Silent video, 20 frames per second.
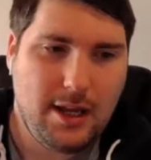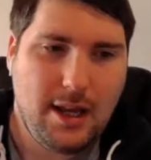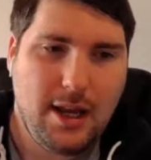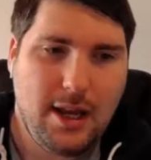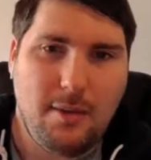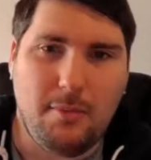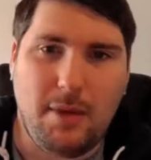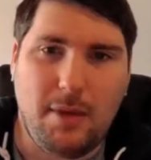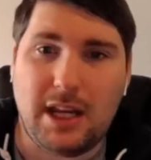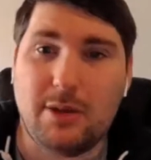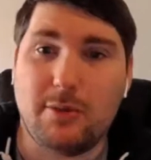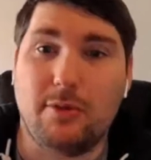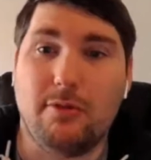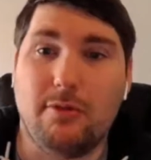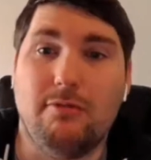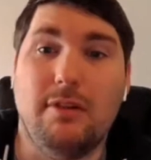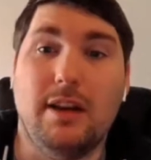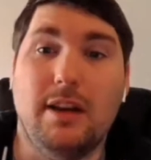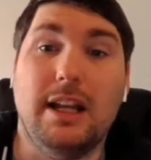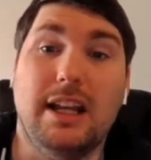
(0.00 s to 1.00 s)
make you a
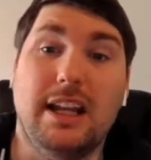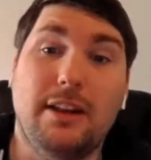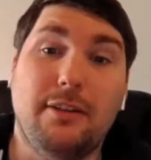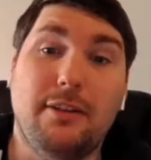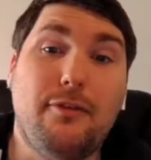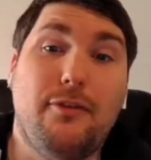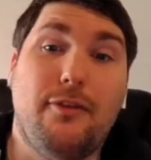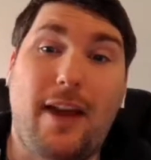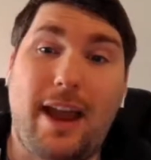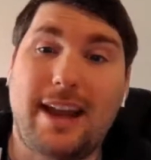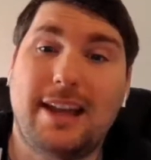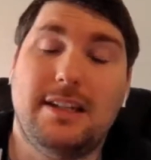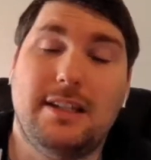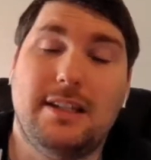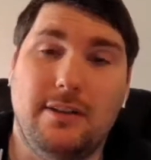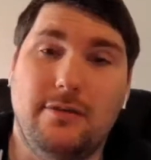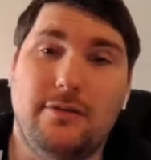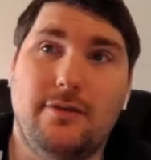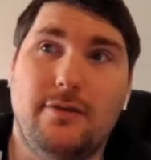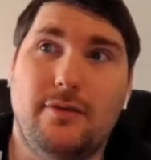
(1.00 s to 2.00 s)
really effective
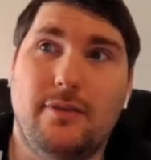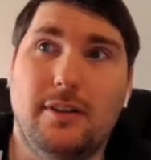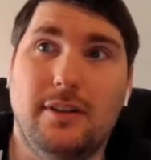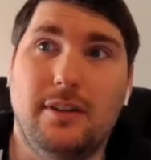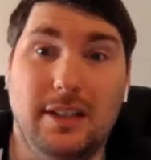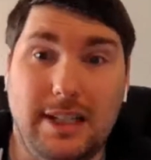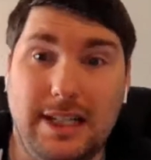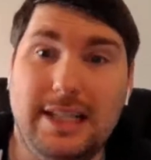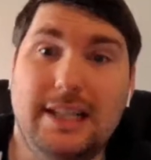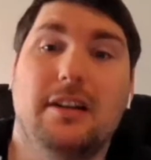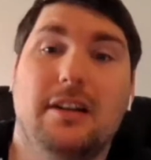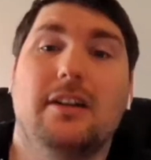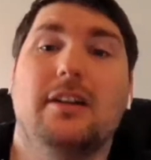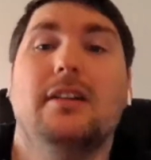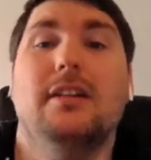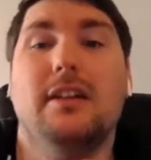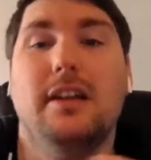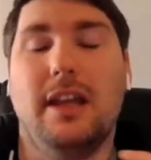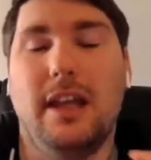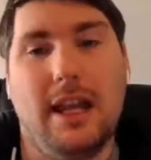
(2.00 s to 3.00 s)
leader
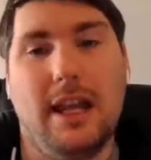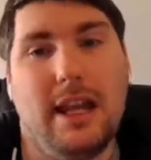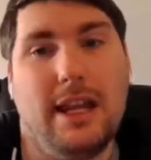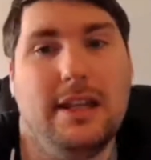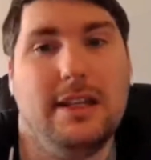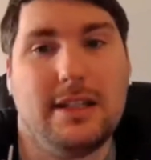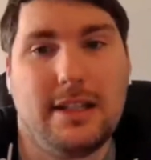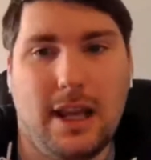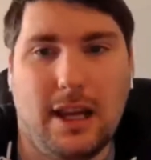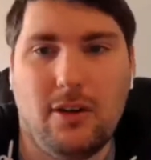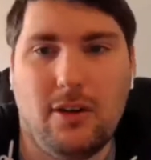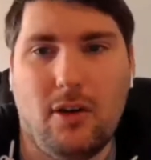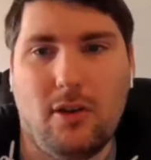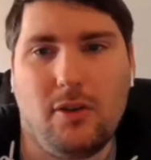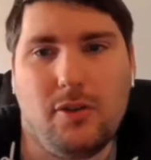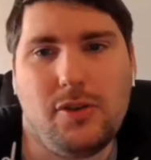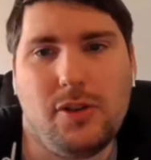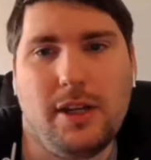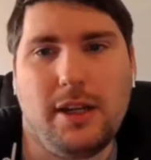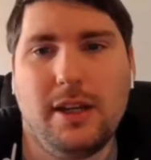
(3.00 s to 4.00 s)
in
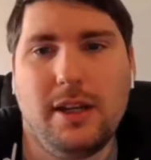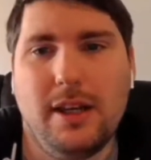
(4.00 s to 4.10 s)
technology.